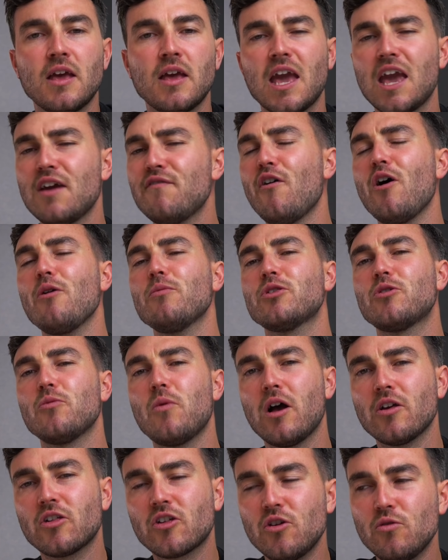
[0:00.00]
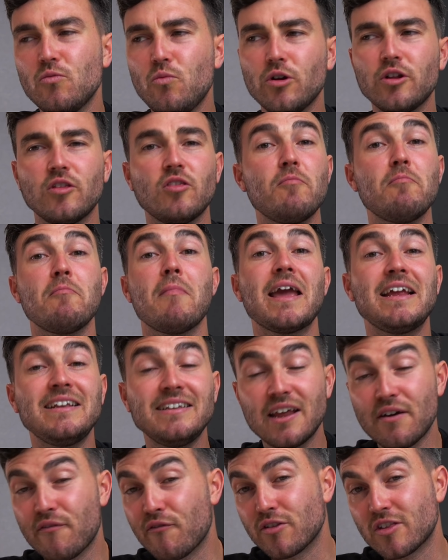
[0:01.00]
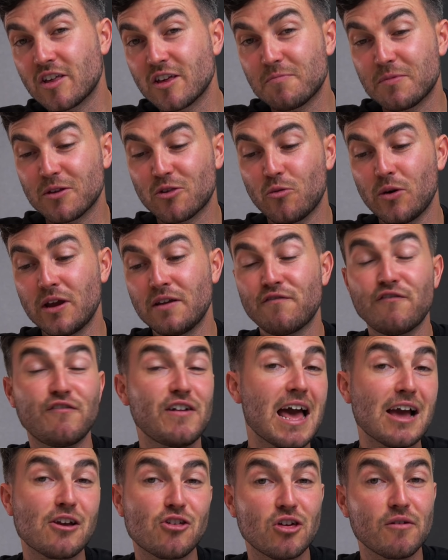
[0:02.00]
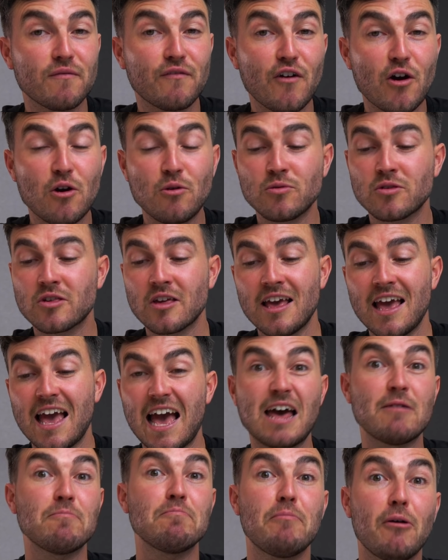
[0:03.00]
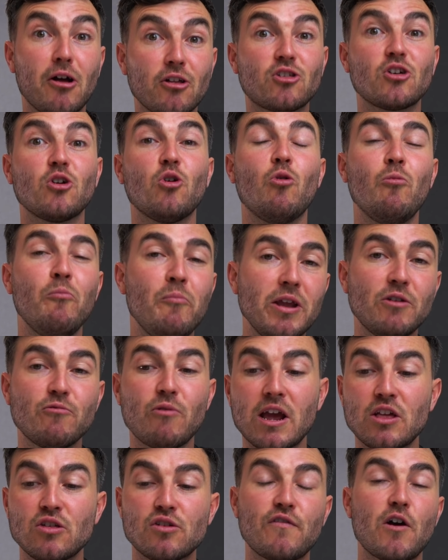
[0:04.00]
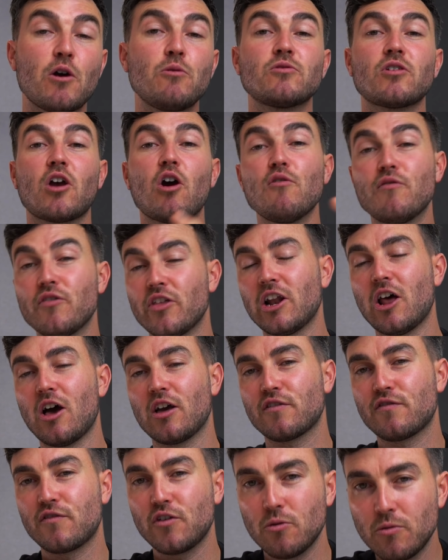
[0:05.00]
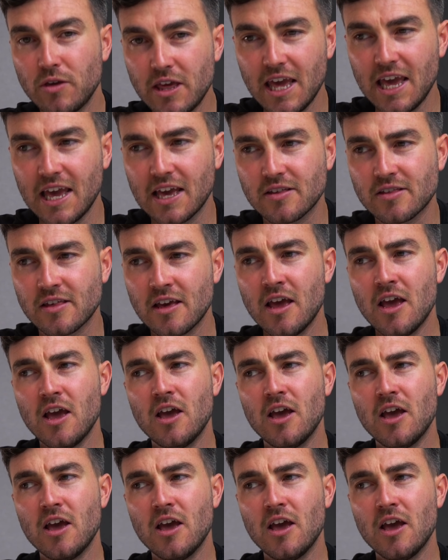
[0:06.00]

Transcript: If I were to ask you what are the main differences between flagship phones and budget or mid-range phones over the last few years,